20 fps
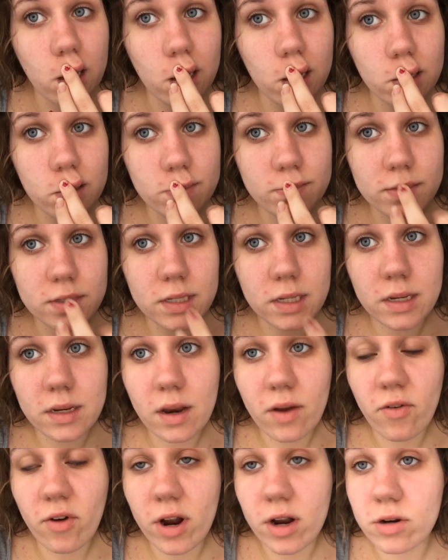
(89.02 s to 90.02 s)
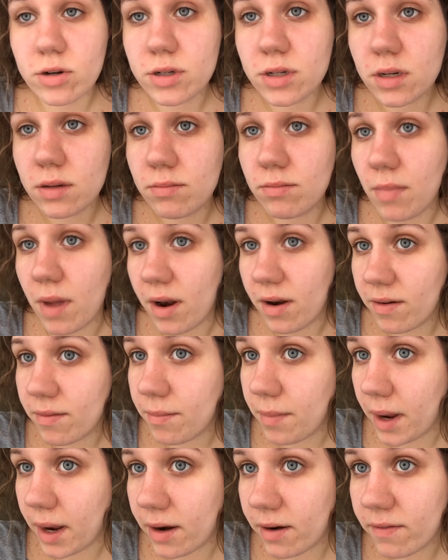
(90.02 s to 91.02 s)
Um, zit never actually man
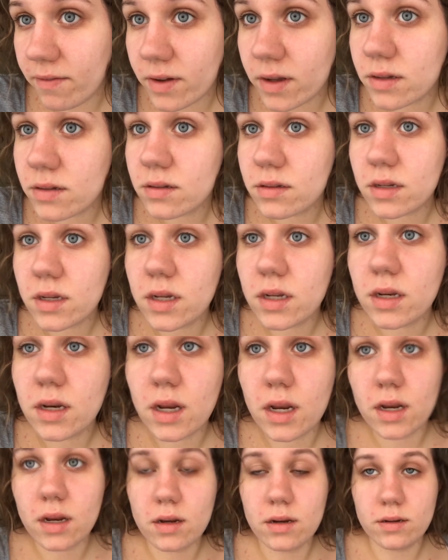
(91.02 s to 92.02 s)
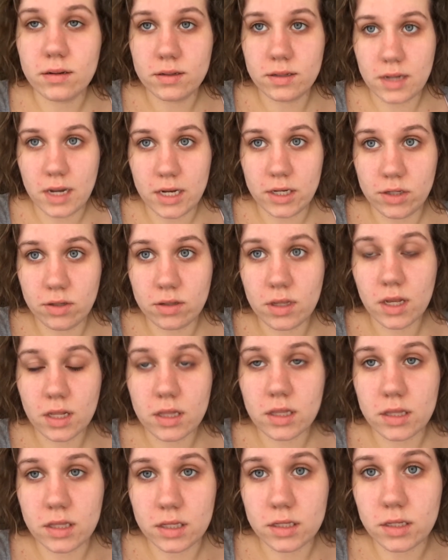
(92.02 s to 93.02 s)
manifested, and I do think
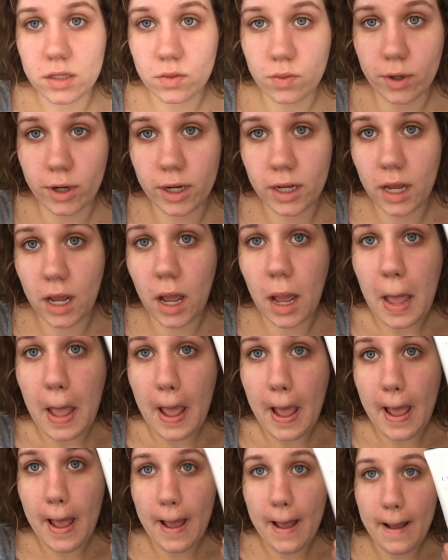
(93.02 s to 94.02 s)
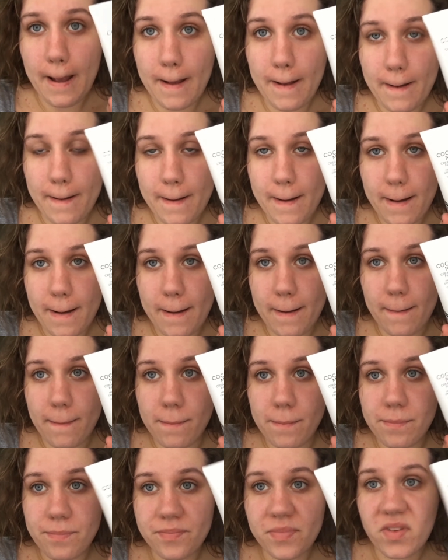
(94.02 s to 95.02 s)
that this is working.
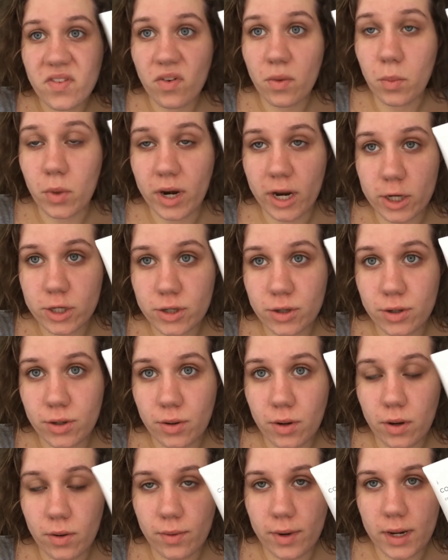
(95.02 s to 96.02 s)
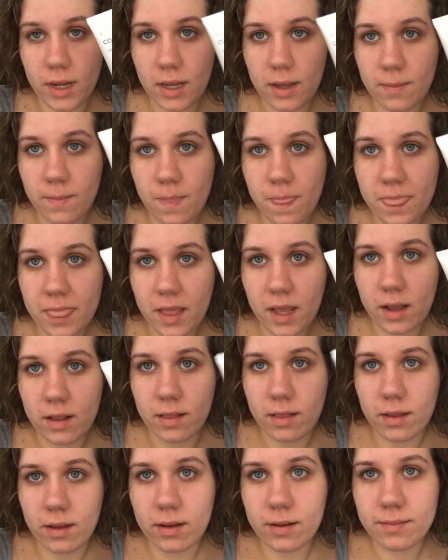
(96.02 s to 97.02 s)
Um, from what I showed you already
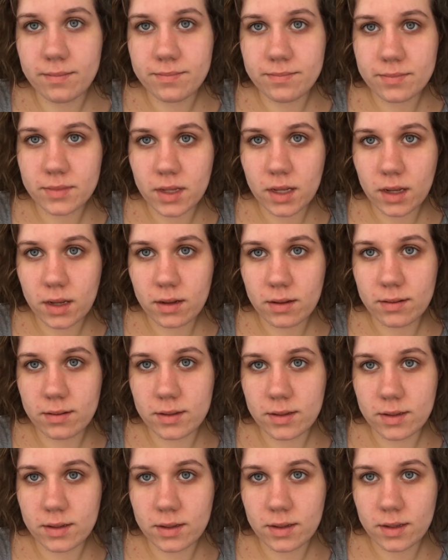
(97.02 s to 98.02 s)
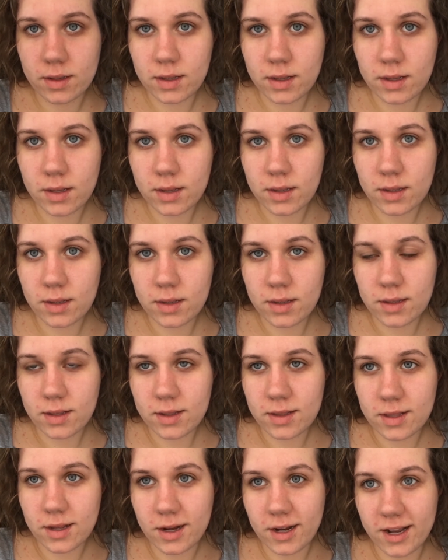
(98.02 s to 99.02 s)
in the, uh,
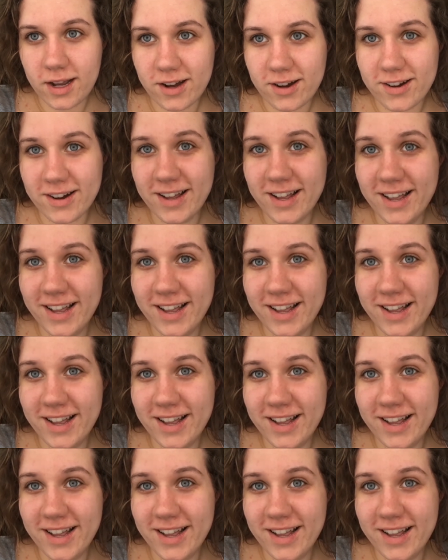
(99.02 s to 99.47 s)
there you go.